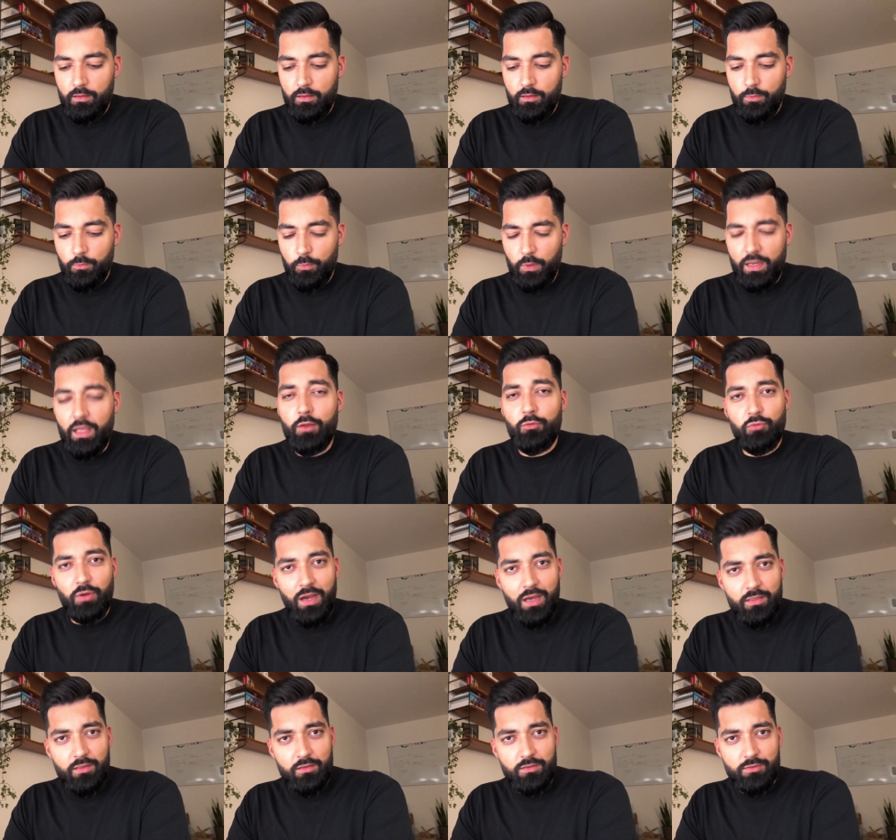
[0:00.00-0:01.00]
what i
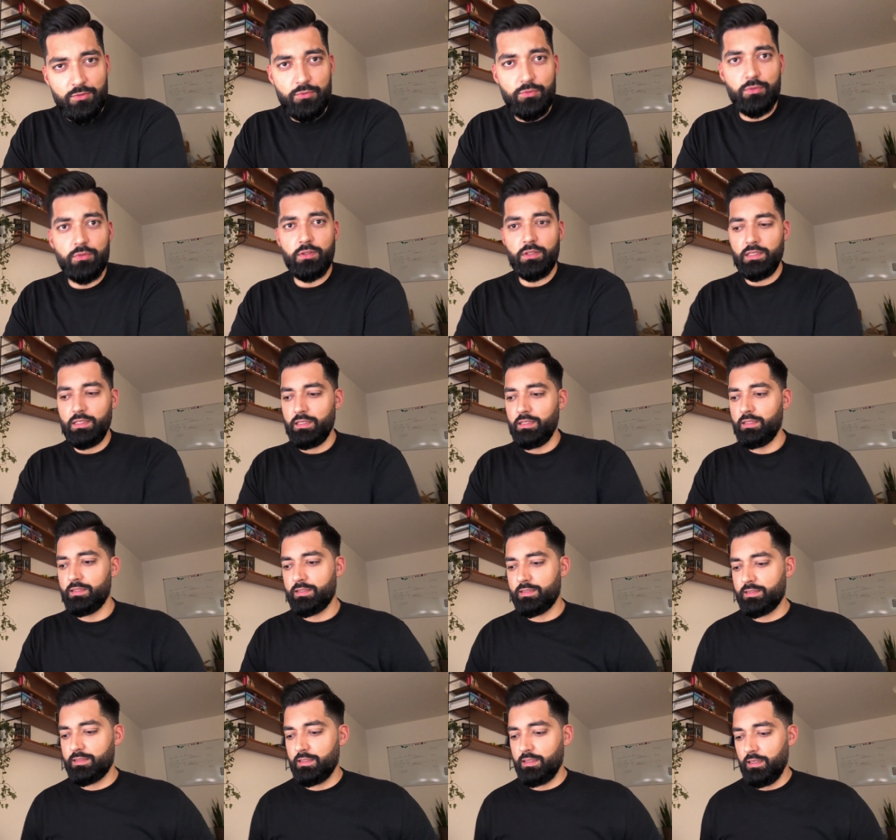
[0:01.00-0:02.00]
rather do
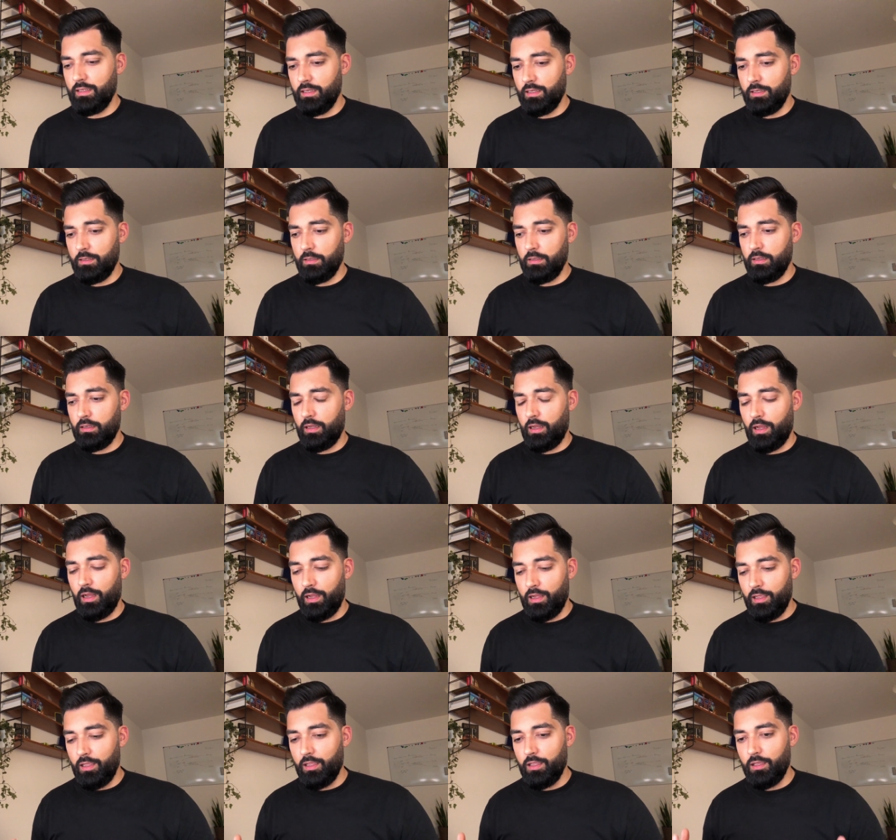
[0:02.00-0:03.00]
is uh,
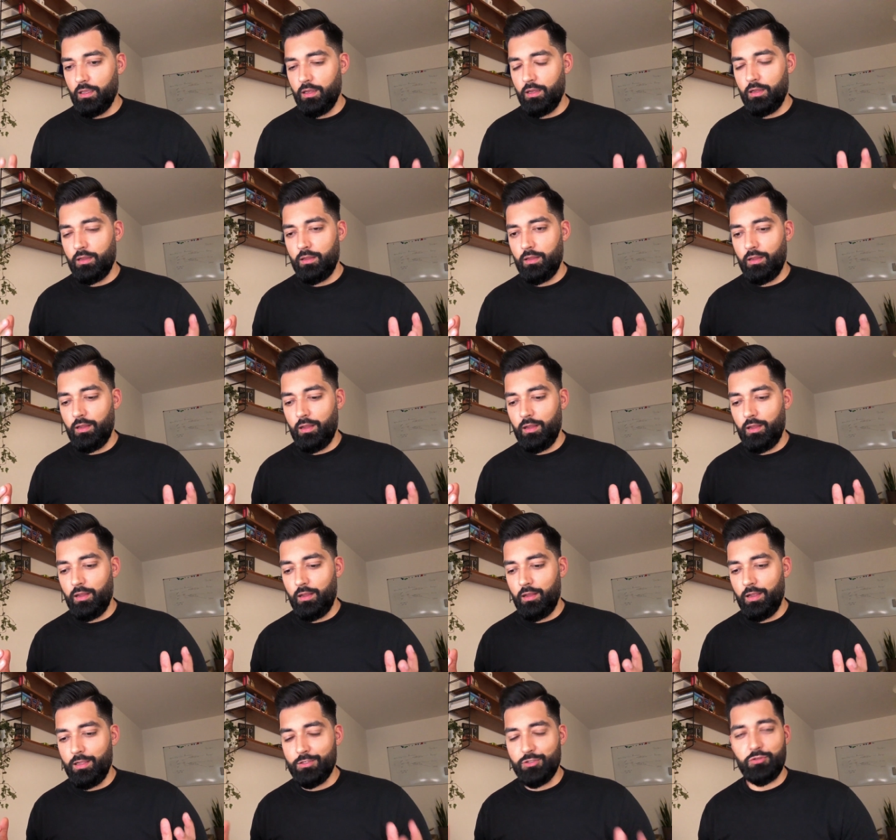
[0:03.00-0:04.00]
i
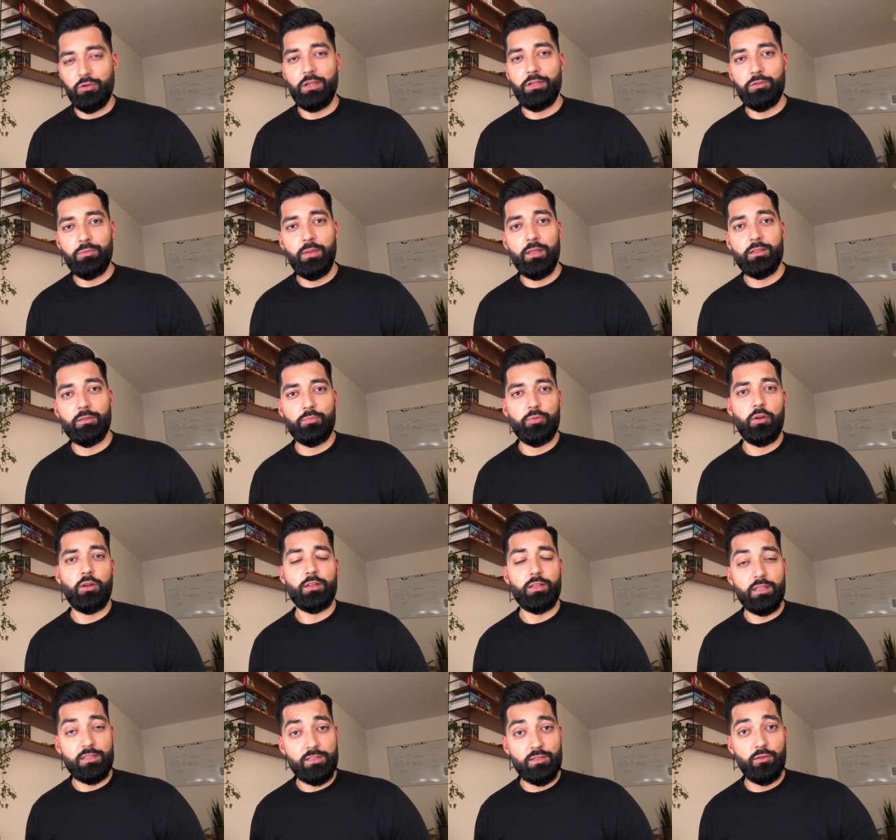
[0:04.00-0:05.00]
i try to make the
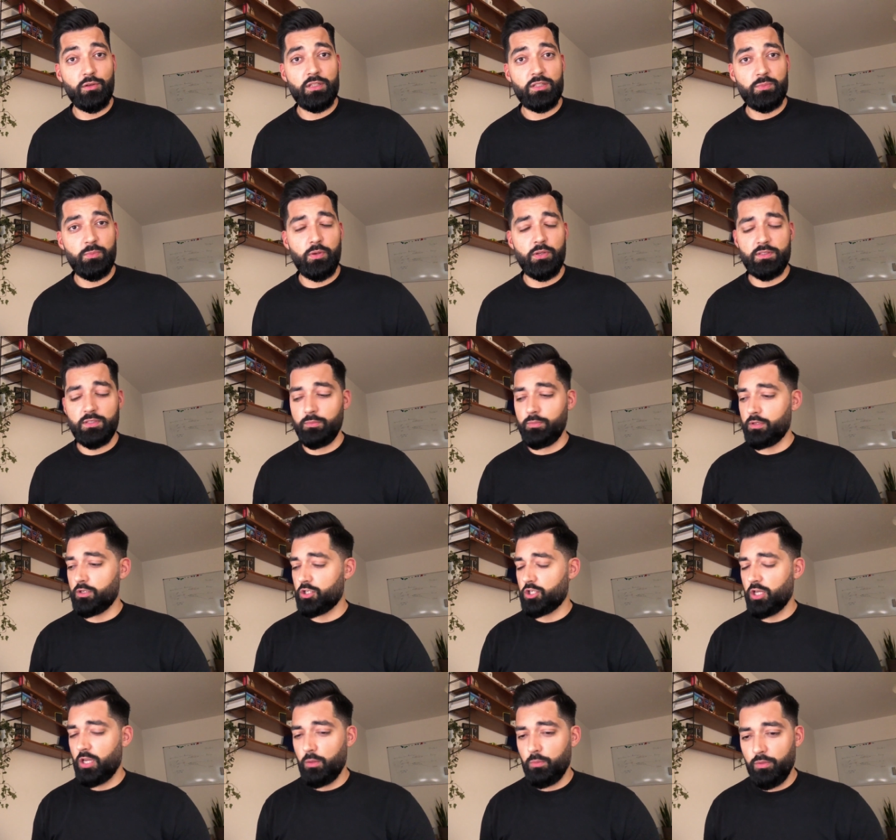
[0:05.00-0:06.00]
product as good as possible
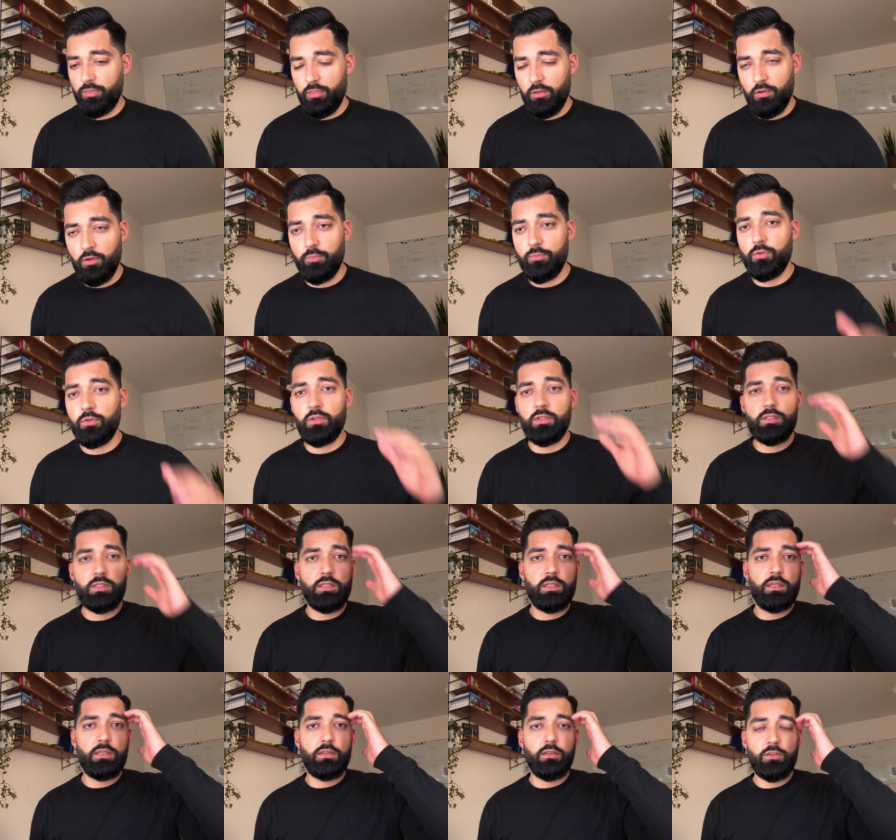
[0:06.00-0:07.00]
share with the
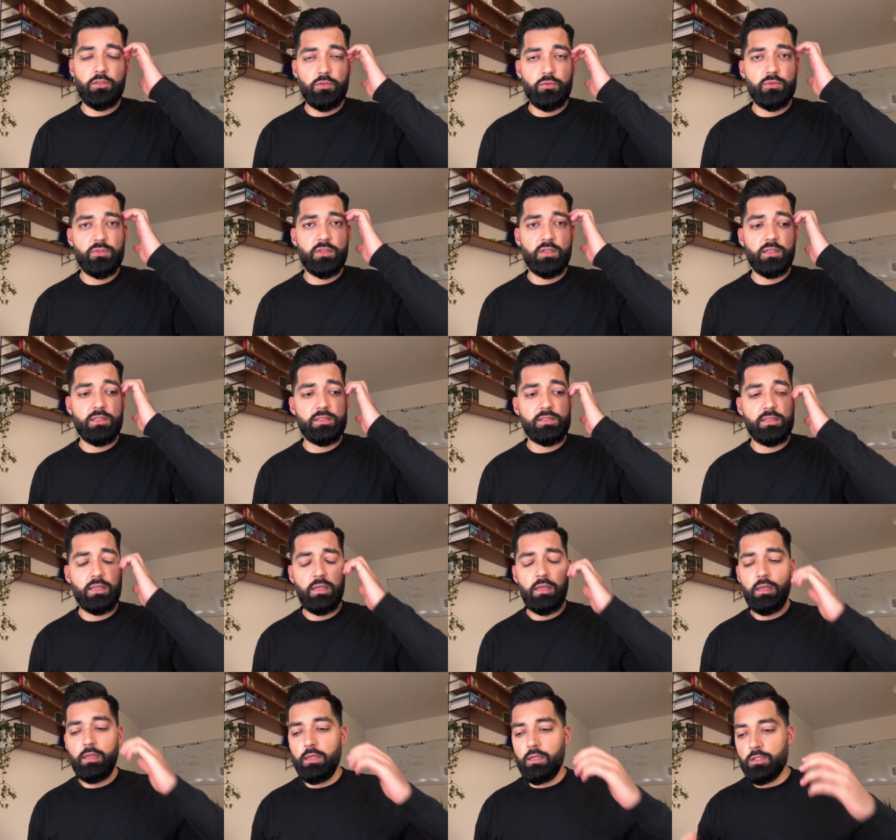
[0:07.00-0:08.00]
community the users
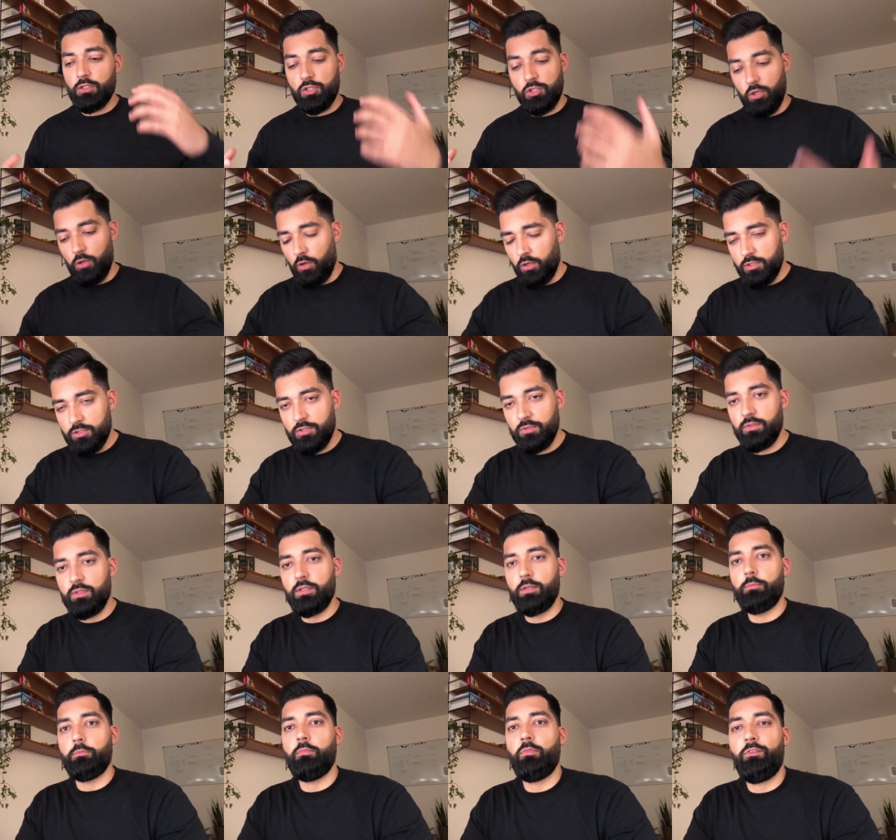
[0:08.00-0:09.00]
talk to
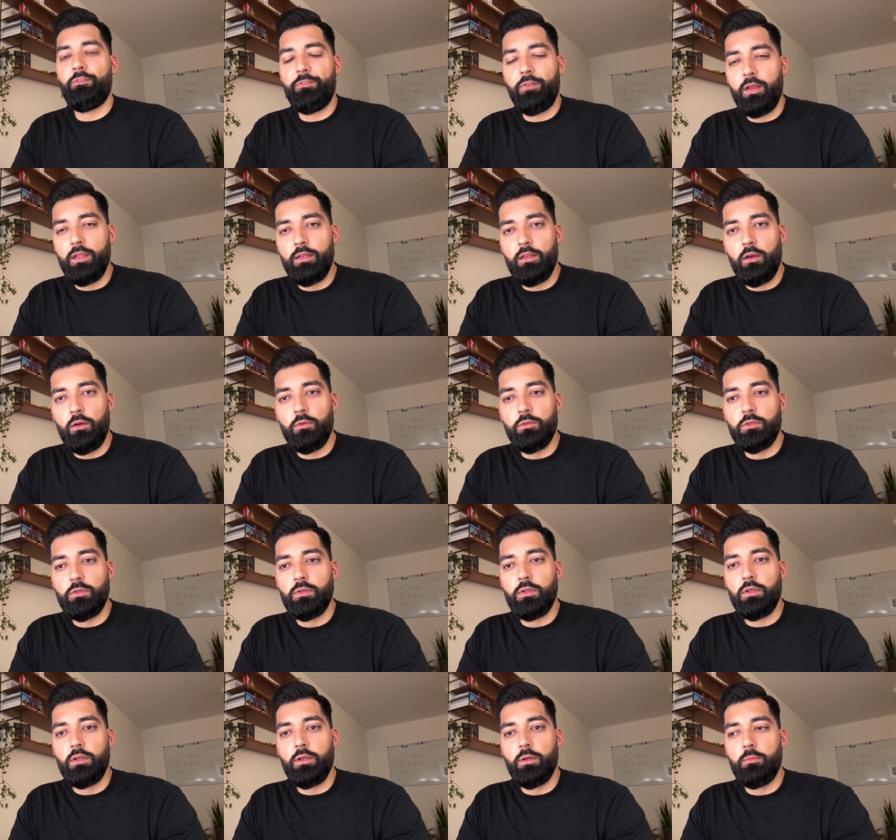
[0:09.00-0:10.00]
them find out
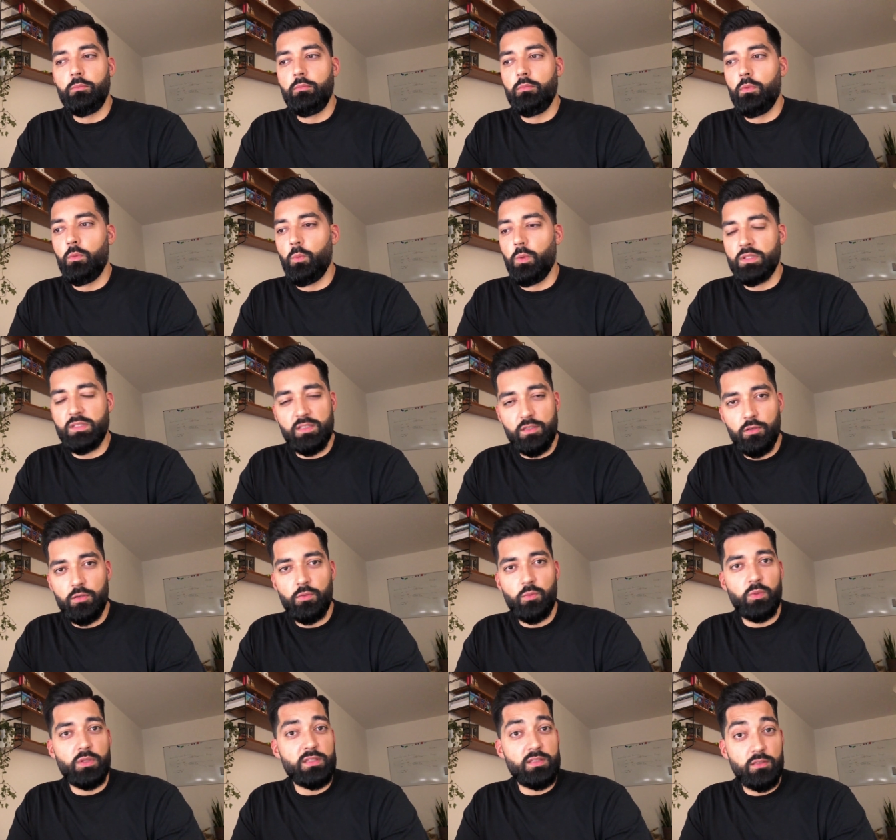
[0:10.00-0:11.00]
um, what's
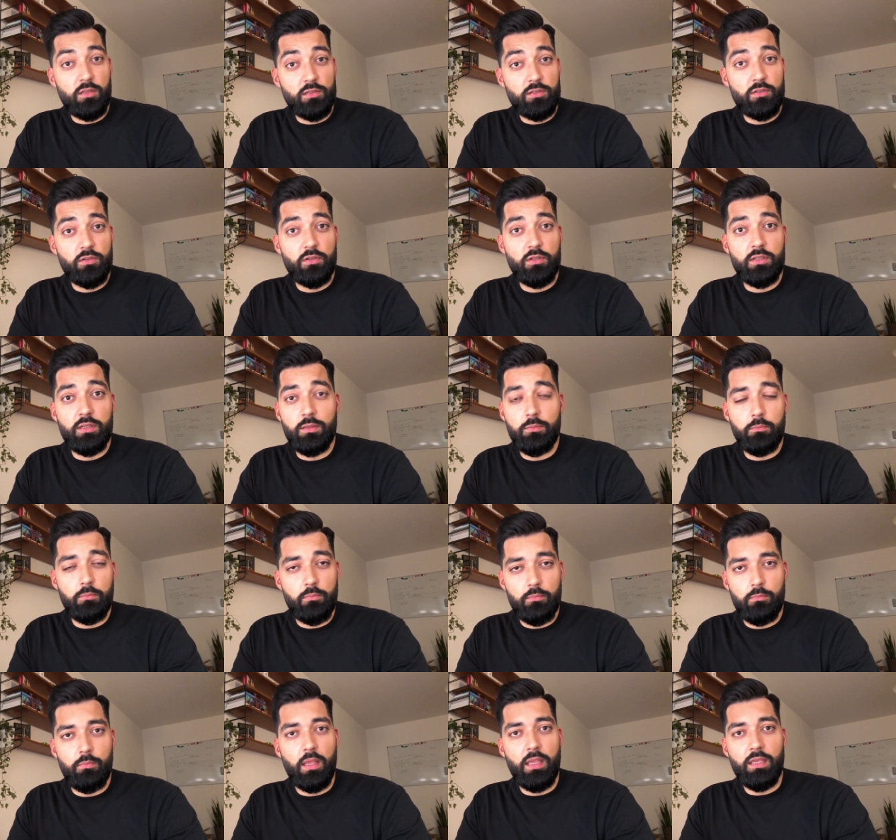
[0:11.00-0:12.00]
good what's not good
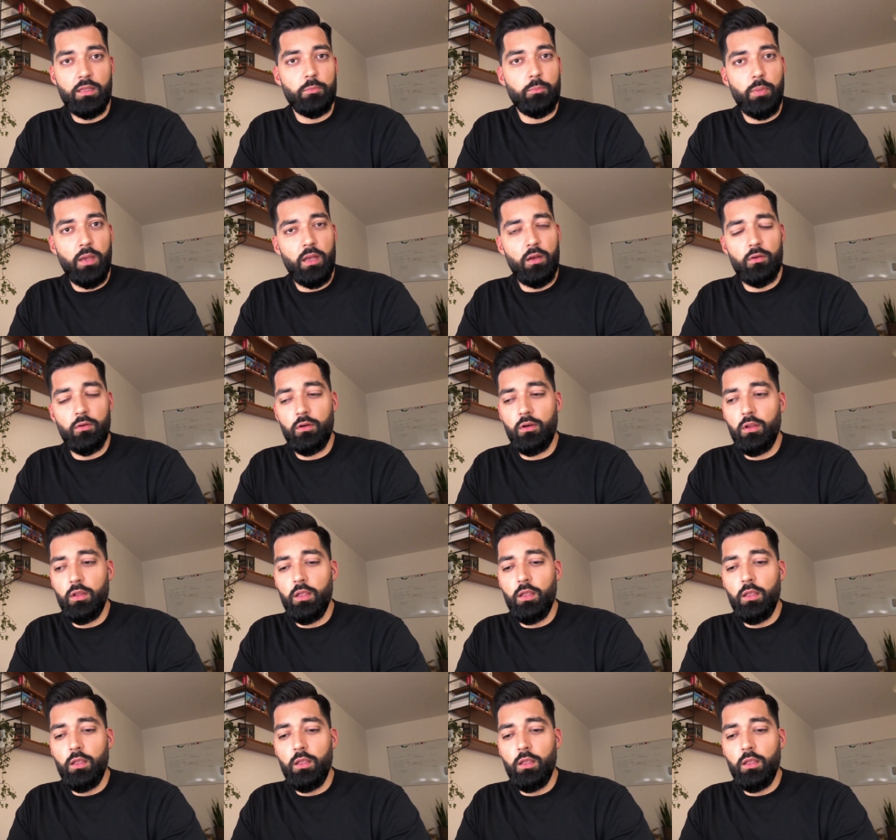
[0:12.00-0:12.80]
and make it better